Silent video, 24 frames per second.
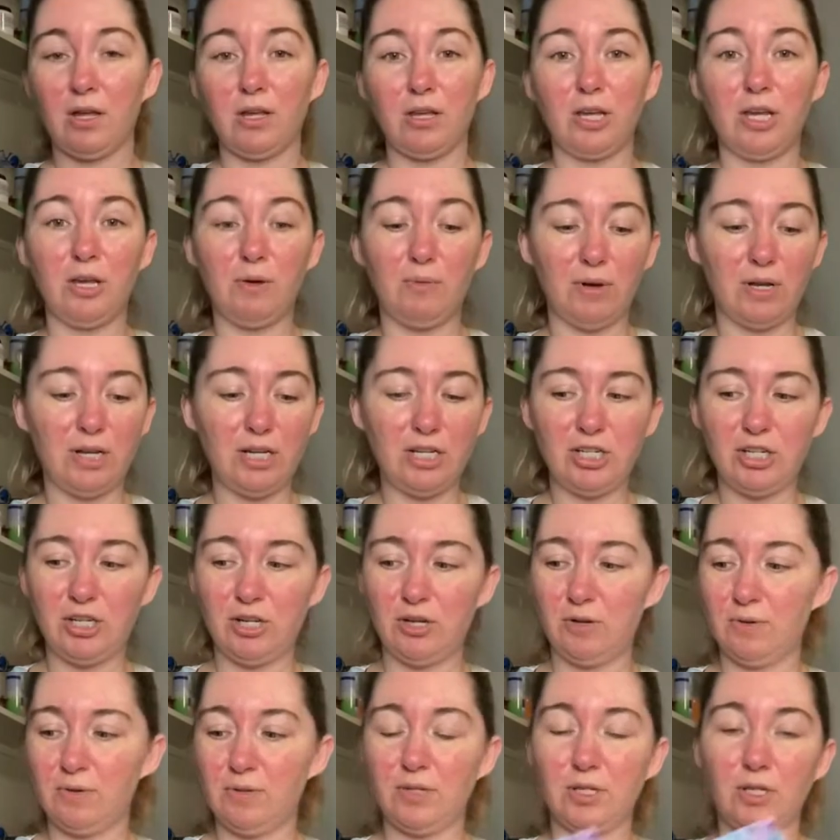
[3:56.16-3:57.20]
you want to
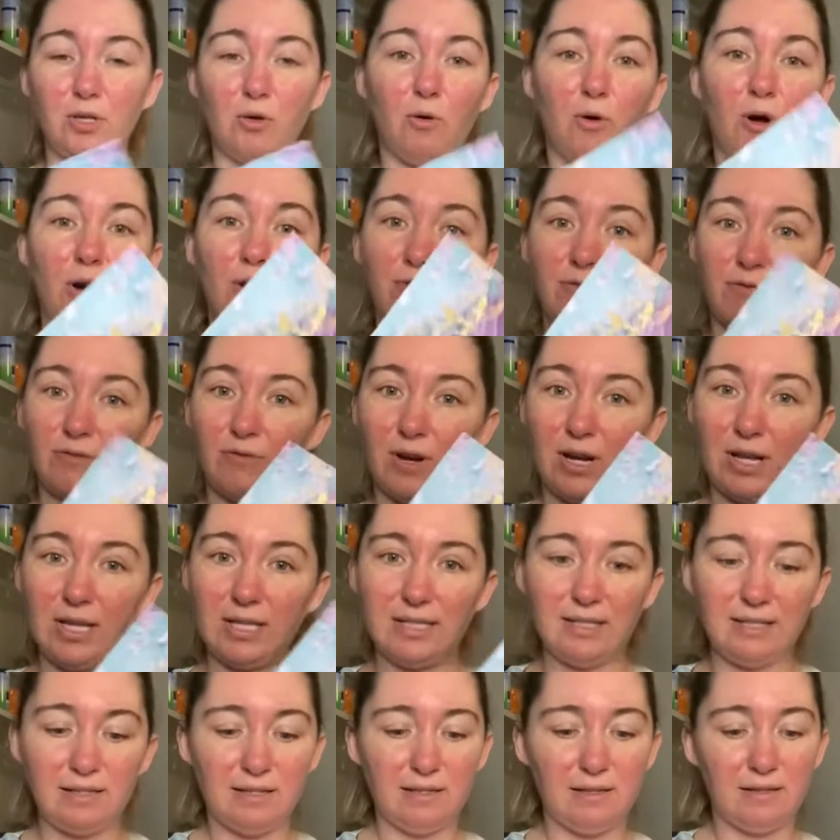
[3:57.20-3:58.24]
choose your
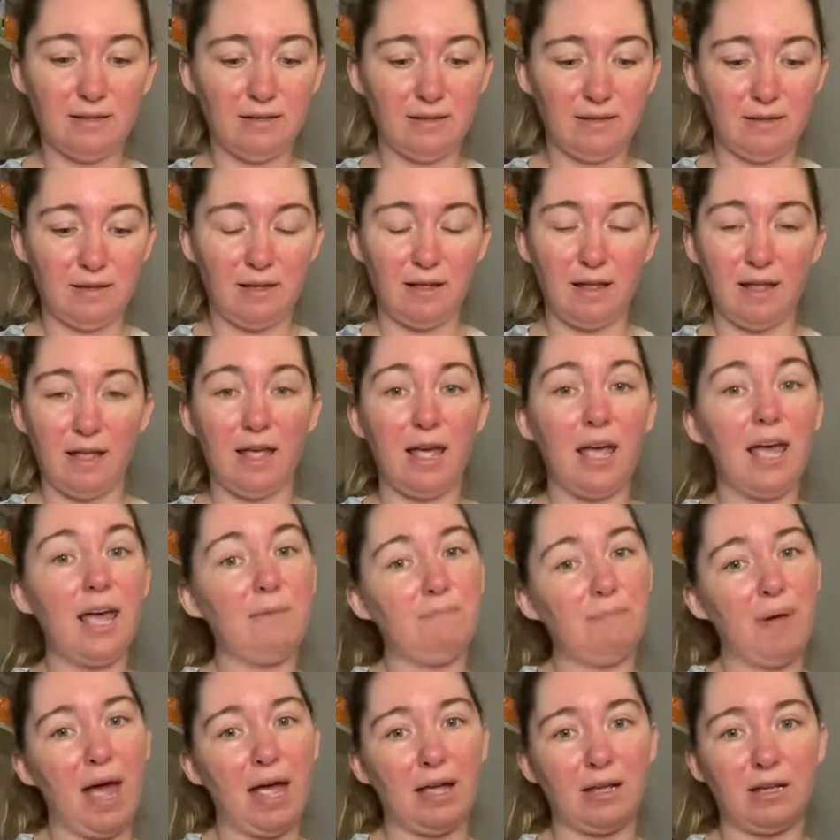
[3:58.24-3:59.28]
front and
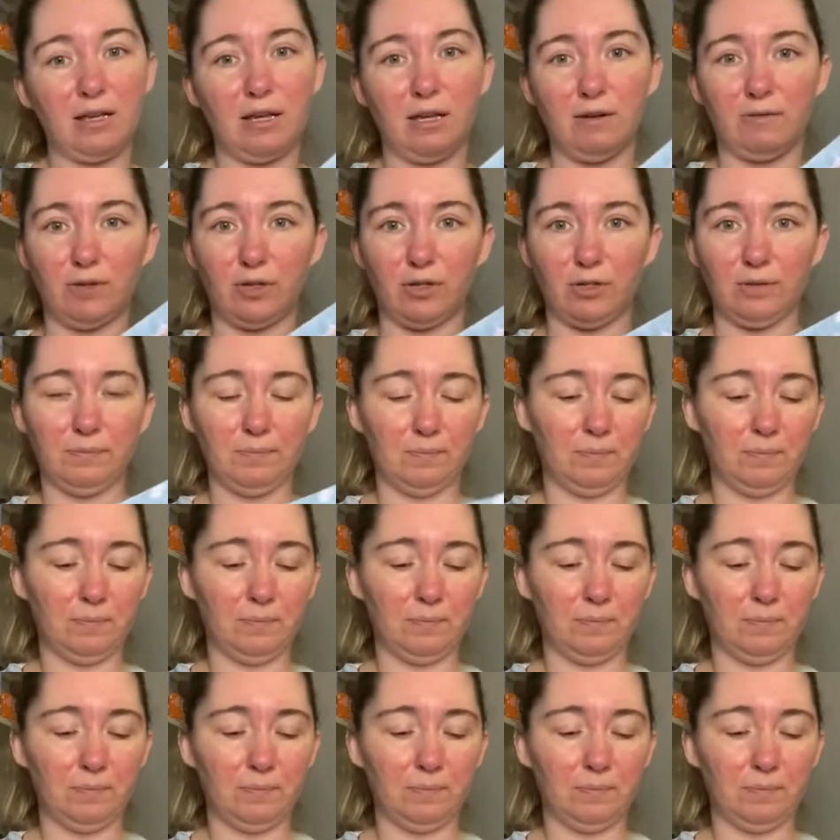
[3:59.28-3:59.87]
back cover.